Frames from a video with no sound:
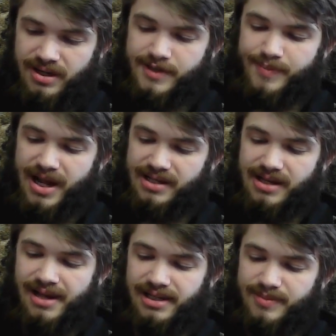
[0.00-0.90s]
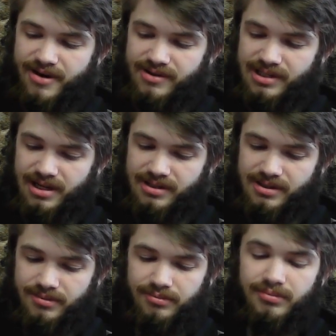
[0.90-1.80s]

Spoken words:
his pets, and his parasites.